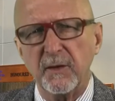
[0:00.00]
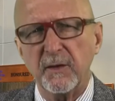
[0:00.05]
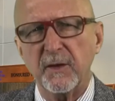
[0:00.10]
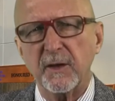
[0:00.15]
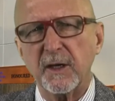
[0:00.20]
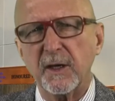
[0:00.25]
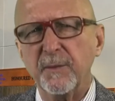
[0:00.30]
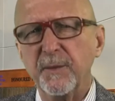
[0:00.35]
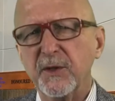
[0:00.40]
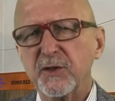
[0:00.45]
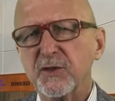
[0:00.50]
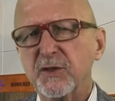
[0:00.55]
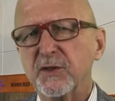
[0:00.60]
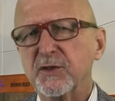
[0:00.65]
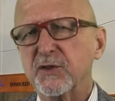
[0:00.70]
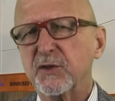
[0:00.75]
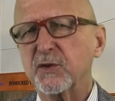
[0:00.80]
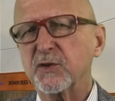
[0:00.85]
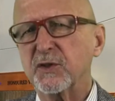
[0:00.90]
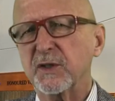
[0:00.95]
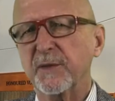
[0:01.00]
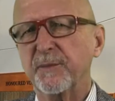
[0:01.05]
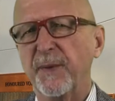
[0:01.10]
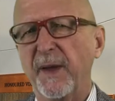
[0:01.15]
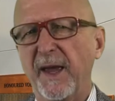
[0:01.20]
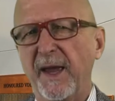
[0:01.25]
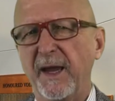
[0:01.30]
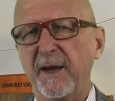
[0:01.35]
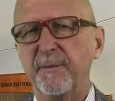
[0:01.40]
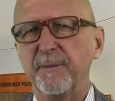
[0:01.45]
The commission is usually
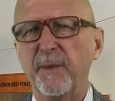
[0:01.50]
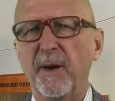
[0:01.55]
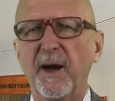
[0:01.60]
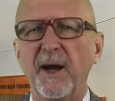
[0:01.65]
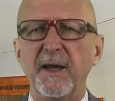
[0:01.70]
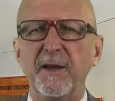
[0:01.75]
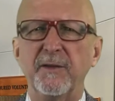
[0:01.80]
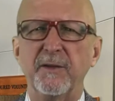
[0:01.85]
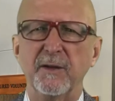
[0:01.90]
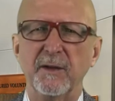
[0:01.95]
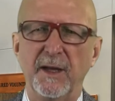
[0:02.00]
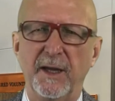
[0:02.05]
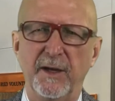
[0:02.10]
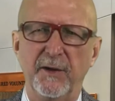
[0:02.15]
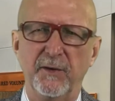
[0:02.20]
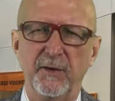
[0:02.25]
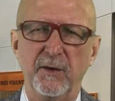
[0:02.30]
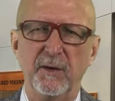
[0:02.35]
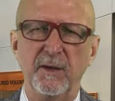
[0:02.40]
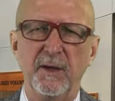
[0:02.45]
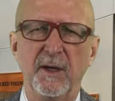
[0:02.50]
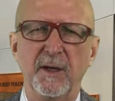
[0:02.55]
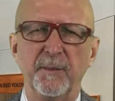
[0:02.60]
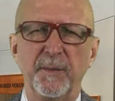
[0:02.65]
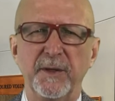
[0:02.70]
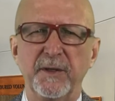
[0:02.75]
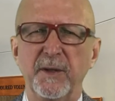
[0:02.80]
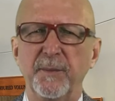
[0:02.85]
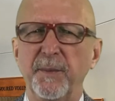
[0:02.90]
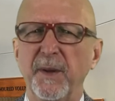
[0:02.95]
paid by the lender,
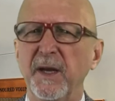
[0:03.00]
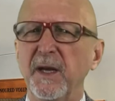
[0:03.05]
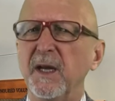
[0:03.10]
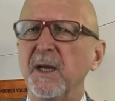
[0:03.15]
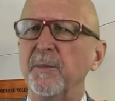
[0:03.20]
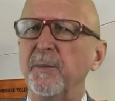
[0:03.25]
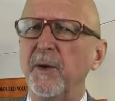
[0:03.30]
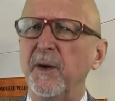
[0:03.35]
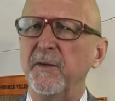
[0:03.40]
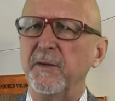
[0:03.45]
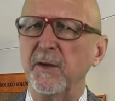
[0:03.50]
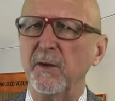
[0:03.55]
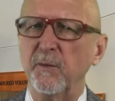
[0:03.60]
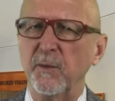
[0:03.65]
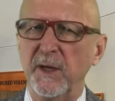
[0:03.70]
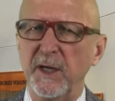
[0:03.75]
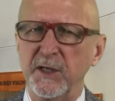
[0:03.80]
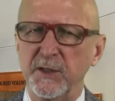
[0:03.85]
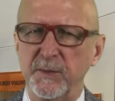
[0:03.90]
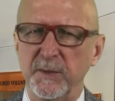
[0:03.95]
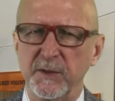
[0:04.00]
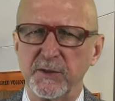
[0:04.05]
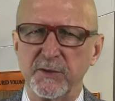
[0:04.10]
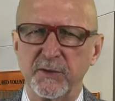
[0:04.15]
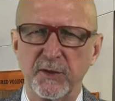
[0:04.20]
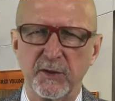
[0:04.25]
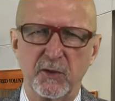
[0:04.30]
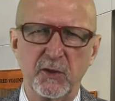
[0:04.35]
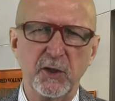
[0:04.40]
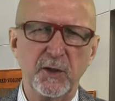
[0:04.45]
but depending upon the arrangements,
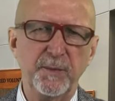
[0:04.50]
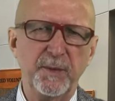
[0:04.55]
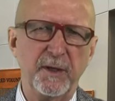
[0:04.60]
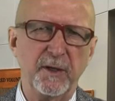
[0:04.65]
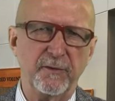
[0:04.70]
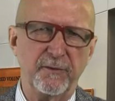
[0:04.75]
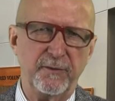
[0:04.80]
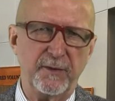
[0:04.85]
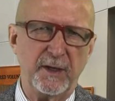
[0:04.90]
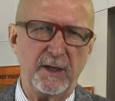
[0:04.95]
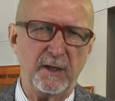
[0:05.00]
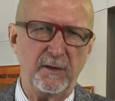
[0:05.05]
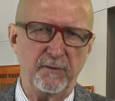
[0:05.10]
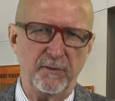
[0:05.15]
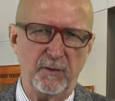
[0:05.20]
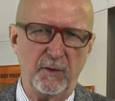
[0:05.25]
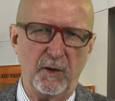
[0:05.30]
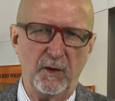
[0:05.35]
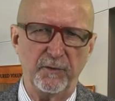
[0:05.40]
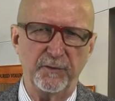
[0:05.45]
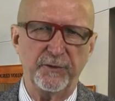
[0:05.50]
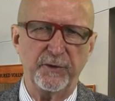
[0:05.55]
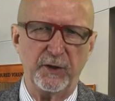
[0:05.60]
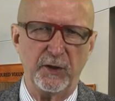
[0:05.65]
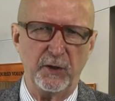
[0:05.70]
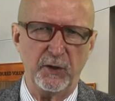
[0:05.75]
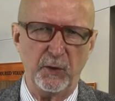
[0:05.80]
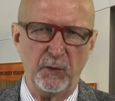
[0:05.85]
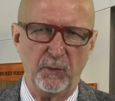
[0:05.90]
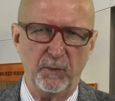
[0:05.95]
there could be a fee involved
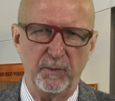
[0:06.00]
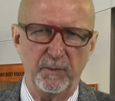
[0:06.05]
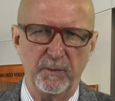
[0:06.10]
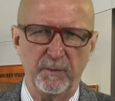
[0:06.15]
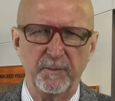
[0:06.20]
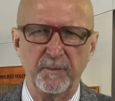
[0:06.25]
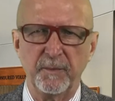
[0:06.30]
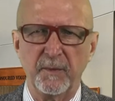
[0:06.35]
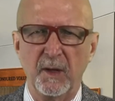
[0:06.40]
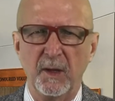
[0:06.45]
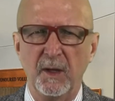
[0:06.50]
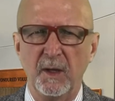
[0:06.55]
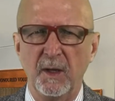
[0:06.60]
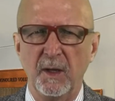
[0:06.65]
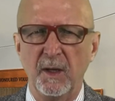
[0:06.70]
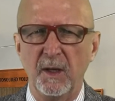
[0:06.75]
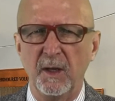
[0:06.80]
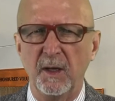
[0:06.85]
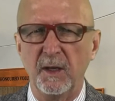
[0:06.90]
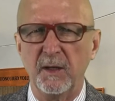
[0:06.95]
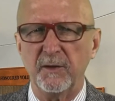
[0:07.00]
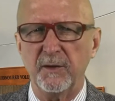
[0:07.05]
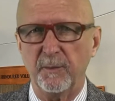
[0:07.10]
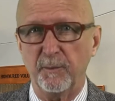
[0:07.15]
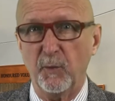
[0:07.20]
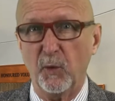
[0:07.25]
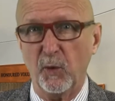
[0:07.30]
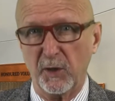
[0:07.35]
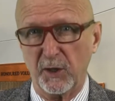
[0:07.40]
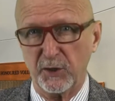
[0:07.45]
to you, the
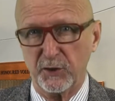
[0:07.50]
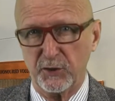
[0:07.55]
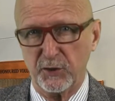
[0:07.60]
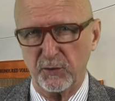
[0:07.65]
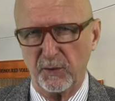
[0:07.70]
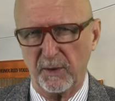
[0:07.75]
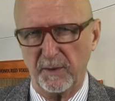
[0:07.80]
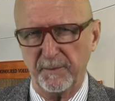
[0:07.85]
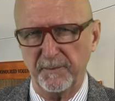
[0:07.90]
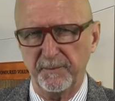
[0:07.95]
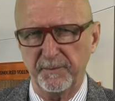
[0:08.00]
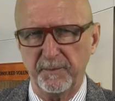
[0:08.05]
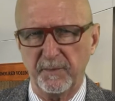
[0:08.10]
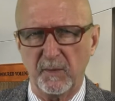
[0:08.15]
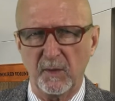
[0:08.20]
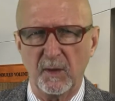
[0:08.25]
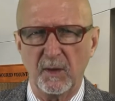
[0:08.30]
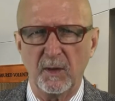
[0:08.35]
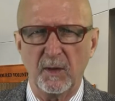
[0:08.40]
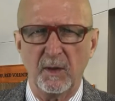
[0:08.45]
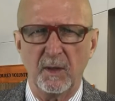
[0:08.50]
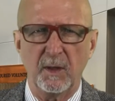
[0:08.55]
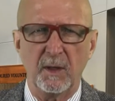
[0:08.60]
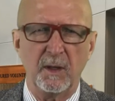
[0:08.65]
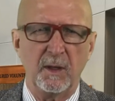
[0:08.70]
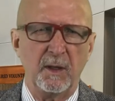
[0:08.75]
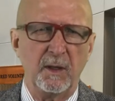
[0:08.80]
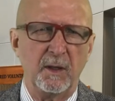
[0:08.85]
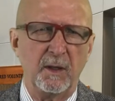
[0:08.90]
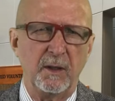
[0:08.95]
mortgagor.
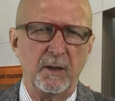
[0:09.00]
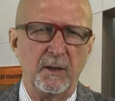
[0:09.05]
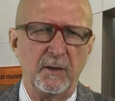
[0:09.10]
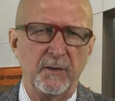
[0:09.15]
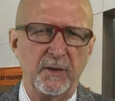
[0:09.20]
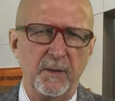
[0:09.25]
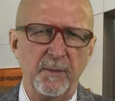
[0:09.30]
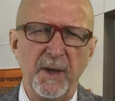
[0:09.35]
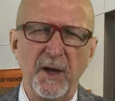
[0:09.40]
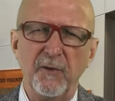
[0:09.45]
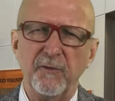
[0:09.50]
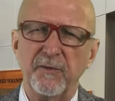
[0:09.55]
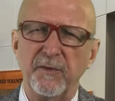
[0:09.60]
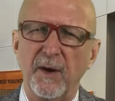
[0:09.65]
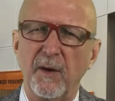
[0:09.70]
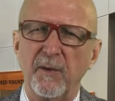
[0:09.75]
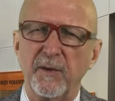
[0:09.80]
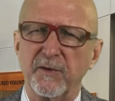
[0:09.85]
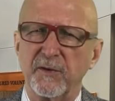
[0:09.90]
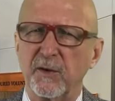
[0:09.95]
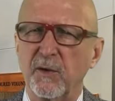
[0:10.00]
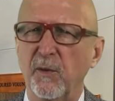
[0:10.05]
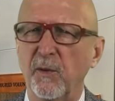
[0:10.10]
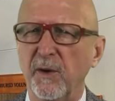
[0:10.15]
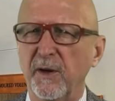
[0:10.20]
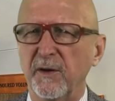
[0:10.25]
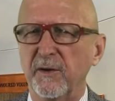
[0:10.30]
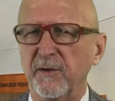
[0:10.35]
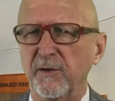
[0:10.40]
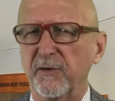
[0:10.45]
The amount varies
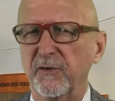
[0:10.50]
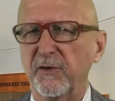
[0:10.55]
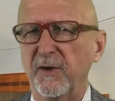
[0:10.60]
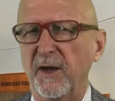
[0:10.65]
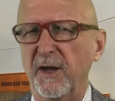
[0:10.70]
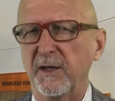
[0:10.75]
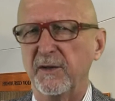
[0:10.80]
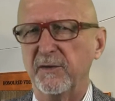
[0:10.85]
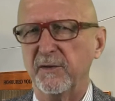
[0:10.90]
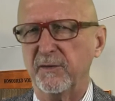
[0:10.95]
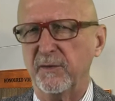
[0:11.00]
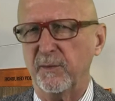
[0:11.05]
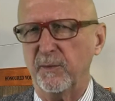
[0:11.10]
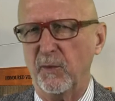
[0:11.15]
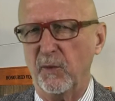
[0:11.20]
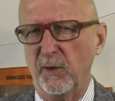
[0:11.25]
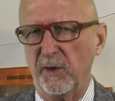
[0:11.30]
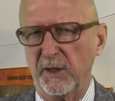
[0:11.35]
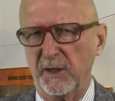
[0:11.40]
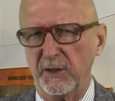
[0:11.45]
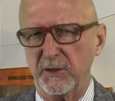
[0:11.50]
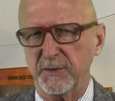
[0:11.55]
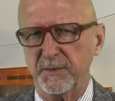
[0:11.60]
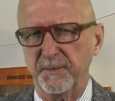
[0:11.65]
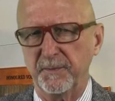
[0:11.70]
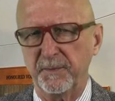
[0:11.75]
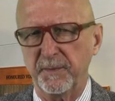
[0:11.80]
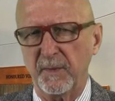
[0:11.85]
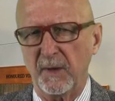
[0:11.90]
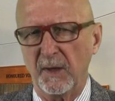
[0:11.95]
according to the size of the mortgage.